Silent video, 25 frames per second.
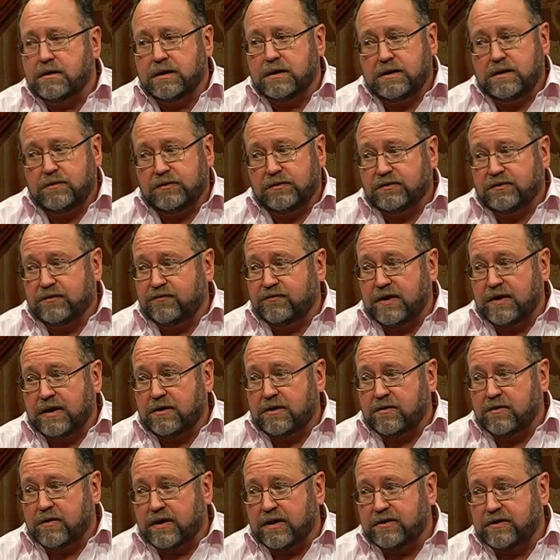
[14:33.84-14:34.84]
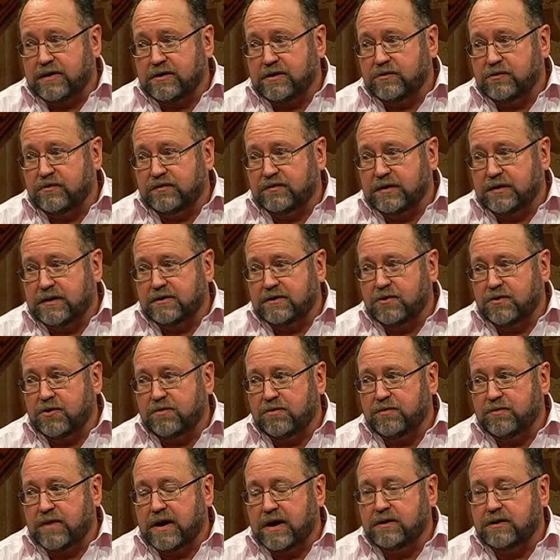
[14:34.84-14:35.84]
He was the fellow, I think, who said
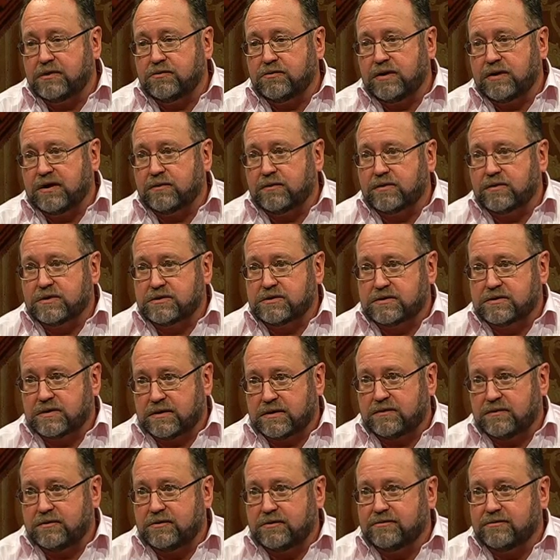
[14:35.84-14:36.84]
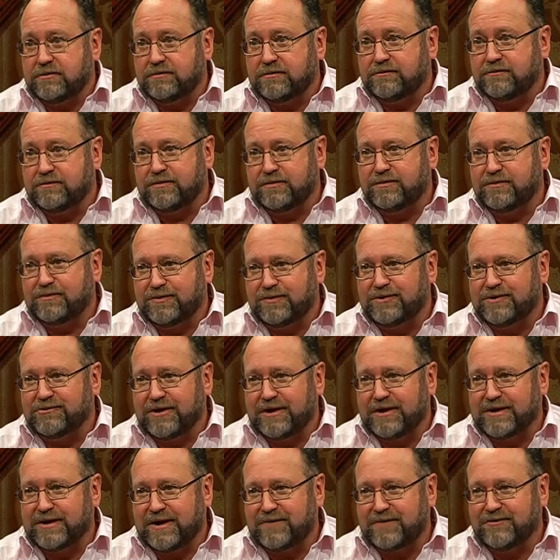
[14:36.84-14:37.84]
learn by doing, which you're a
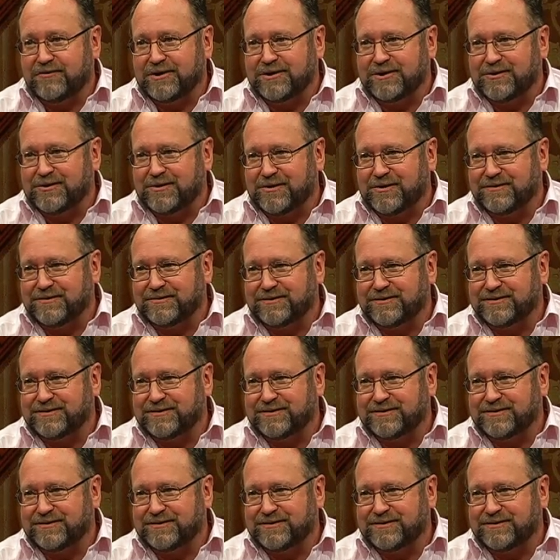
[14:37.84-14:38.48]
great advocate of.